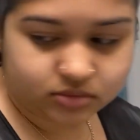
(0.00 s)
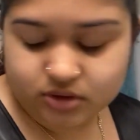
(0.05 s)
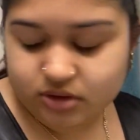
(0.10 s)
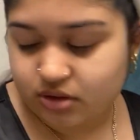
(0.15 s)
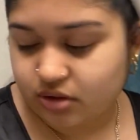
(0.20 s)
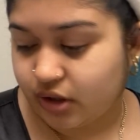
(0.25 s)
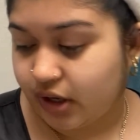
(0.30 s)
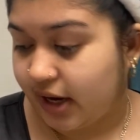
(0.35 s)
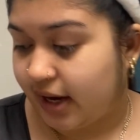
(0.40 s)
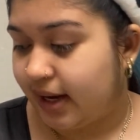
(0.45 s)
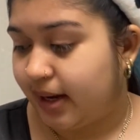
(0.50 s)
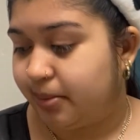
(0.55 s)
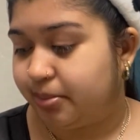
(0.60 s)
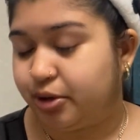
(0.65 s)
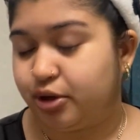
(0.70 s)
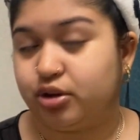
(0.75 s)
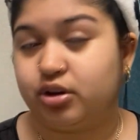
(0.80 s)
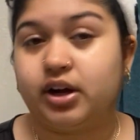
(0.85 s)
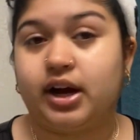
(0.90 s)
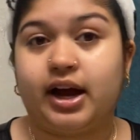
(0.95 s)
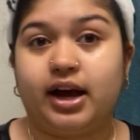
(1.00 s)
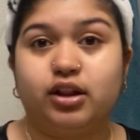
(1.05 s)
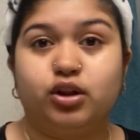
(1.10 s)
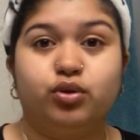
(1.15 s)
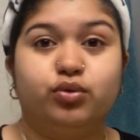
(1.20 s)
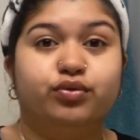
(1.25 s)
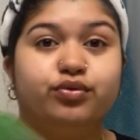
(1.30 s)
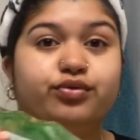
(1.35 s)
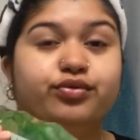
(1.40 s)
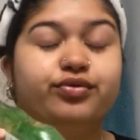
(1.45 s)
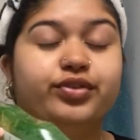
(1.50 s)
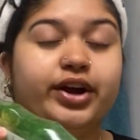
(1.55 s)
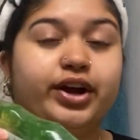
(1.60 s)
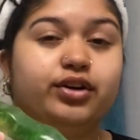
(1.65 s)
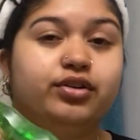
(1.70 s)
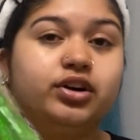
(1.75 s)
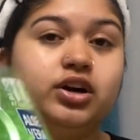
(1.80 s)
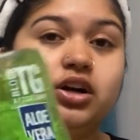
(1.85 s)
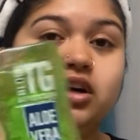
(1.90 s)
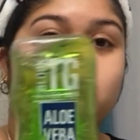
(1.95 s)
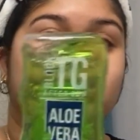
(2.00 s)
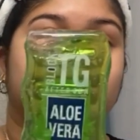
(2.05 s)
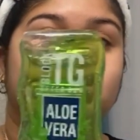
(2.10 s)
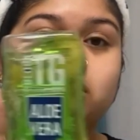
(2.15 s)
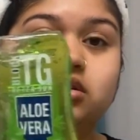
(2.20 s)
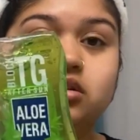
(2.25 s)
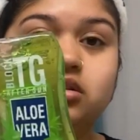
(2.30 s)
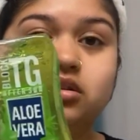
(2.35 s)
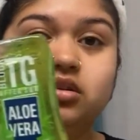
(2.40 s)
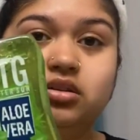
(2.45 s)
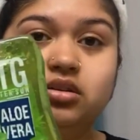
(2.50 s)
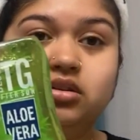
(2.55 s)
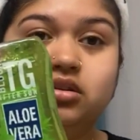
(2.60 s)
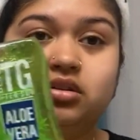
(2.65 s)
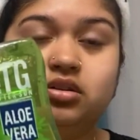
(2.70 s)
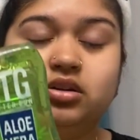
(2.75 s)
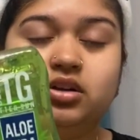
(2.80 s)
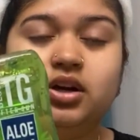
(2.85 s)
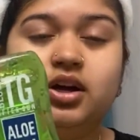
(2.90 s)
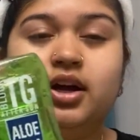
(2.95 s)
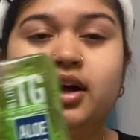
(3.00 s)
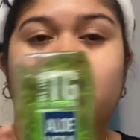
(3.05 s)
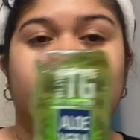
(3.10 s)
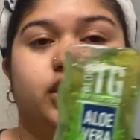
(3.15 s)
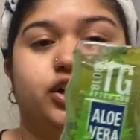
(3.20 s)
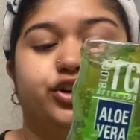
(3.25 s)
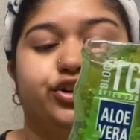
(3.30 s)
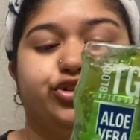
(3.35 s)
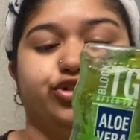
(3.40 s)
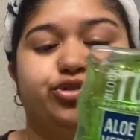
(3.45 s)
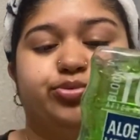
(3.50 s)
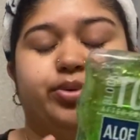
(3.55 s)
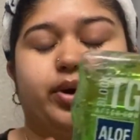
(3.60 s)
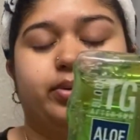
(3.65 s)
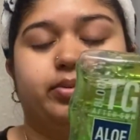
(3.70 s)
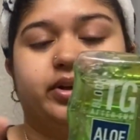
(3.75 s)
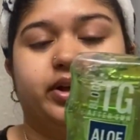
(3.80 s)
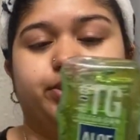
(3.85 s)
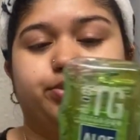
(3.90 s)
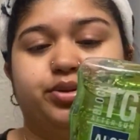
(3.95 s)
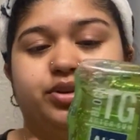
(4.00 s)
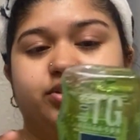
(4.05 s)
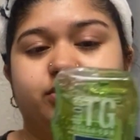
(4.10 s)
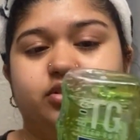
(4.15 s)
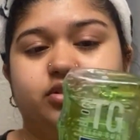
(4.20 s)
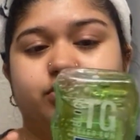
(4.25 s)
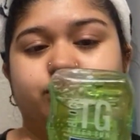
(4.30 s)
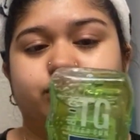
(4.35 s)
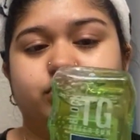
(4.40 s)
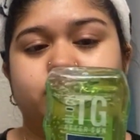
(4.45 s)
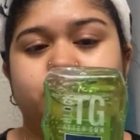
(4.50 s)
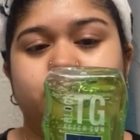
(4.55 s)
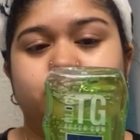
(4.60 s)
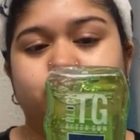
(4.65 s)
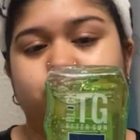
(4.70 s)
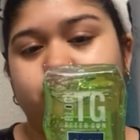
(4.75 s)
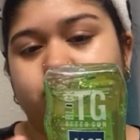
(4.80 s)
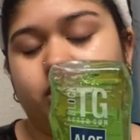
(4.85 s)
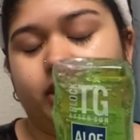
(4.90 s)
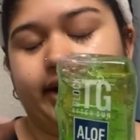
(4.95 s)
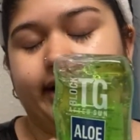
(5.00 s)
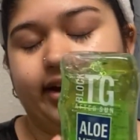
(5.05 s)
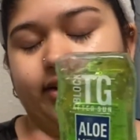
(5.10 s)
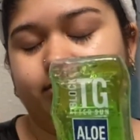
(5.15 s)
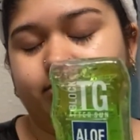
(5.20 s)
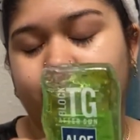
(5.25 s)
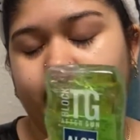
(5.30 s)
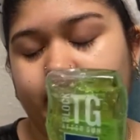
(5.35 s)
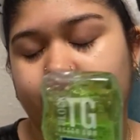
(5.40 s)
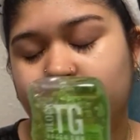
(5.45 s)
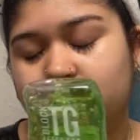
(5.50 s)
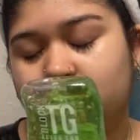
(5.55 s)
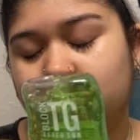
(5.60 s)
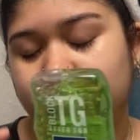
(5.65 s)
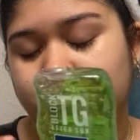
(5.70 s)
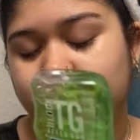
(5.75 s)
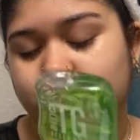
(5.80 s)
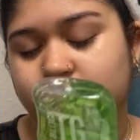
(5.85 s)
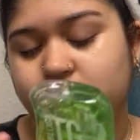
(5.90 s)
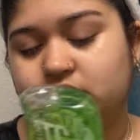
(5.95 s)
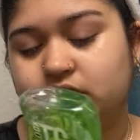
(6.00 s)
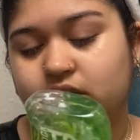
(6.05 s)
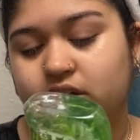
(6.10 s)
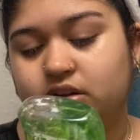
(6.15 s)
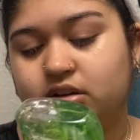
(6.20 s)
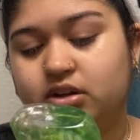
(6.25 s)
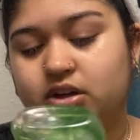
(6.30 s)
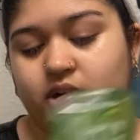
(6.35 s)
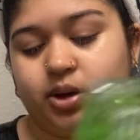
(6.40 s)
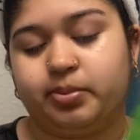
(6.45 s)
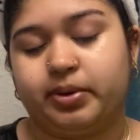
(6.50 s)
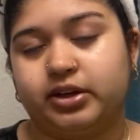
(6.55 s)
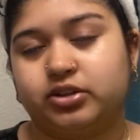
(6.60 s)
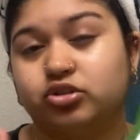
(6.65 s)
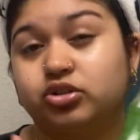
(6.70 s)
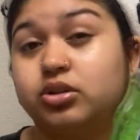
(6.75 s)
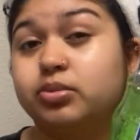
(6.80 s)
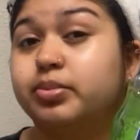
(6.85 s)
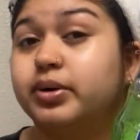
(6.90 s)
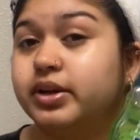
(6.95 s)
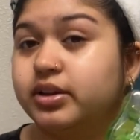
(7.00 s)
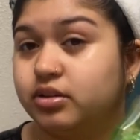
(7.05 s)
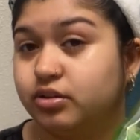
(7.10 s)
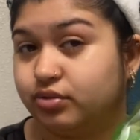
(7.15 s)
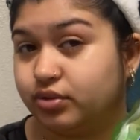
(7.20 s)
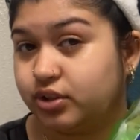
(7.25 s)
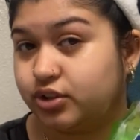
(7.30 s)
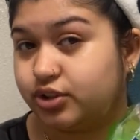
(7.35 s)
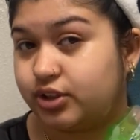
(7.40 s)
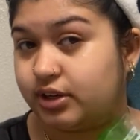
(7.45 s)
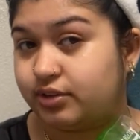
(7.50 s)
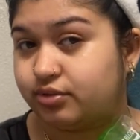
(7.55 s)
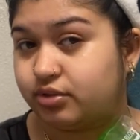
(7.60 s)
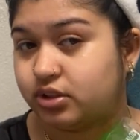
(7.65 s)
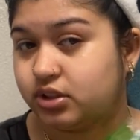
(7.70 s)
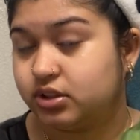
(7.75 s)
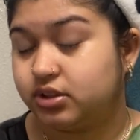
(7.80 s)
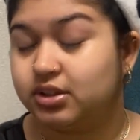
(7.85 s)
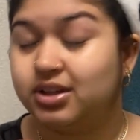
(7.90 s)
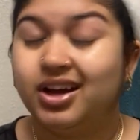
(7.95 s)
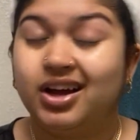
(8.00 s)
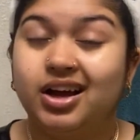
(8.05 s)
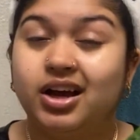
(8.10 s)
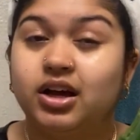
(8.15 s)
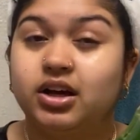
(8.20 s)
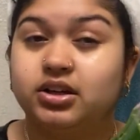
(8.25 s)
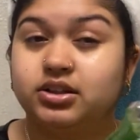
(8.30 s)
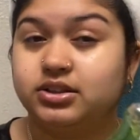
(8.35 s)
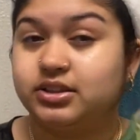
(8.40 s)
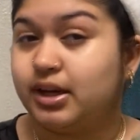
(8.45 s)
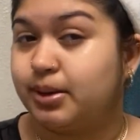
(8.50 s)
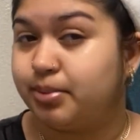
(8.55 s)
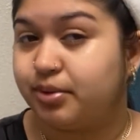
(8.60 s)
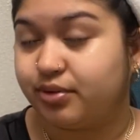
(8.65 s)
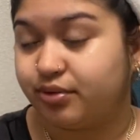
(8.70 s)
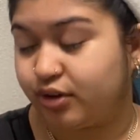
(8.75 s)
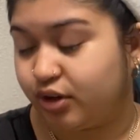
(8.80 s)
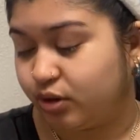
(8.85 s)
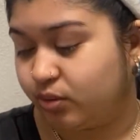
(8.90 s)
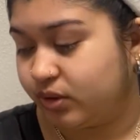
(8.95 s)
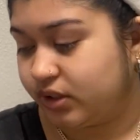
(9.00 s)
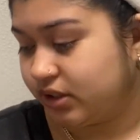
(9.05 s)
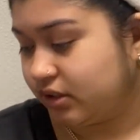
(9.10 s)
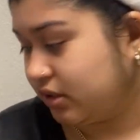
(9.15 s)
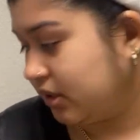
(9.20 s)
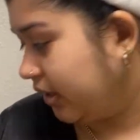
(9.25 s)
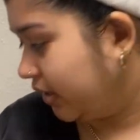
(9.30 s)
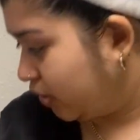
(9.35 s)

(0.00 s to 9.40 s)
Grab your aloe vera. You should probably keep this in the fridge. I have mine under the sink. I'm actually gonna put it in the fridge after this because I prefer it when it's like